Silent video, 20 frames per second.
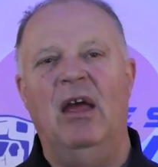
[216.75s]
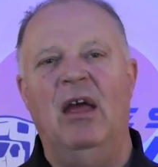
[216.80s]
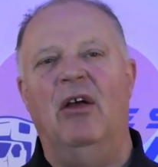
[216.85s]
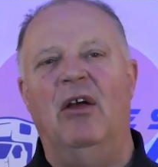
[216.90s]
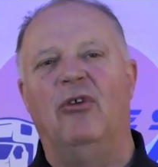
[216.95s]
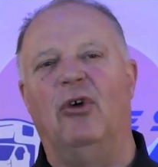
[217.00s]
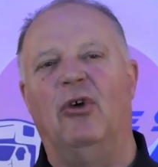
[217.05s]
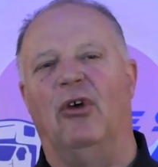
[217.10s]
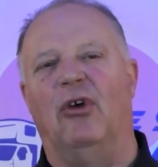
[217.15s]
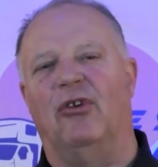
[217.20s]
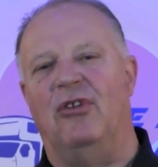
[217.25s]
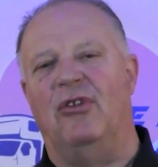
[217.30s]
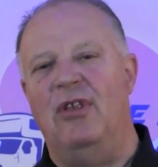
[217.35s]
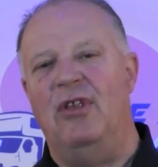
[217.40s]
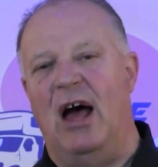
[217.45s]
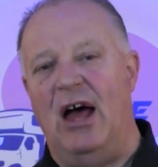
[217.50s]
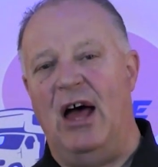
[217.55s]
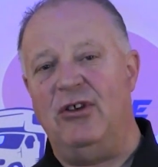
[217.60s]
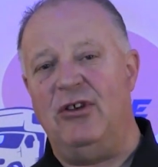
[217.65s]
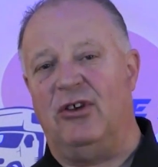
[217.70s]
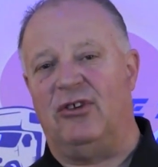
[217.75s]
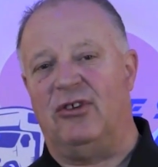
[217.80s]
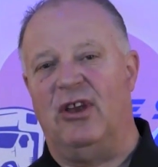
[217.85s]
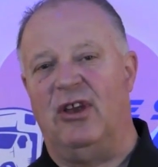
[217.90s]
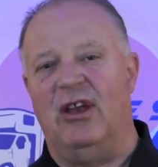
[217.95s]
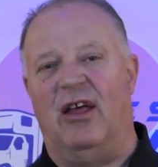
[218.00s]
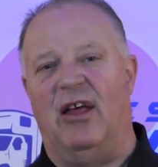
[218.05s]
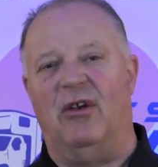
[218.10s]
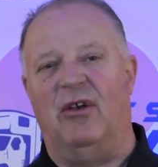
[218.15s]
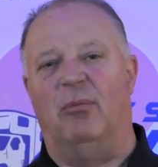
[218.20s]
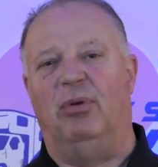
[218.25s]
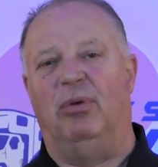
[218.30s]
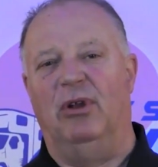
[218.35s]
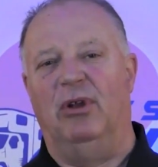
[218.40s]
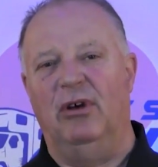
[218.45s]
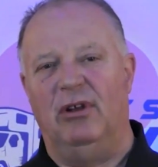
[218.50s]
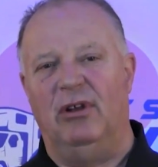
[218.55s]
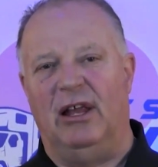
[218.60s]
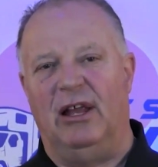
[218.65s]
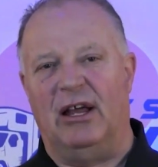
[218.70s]
So it's not just another
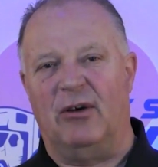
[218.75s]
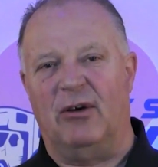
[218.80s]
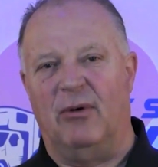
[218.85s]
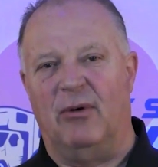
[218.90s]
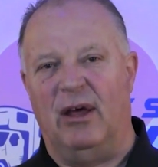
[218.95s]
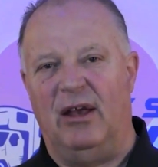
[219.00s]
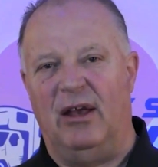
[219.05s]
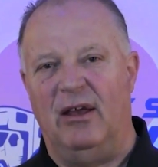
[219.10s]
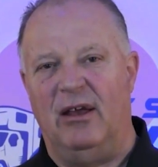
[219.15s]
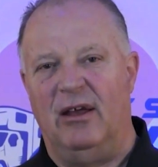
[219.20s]
blue liquid.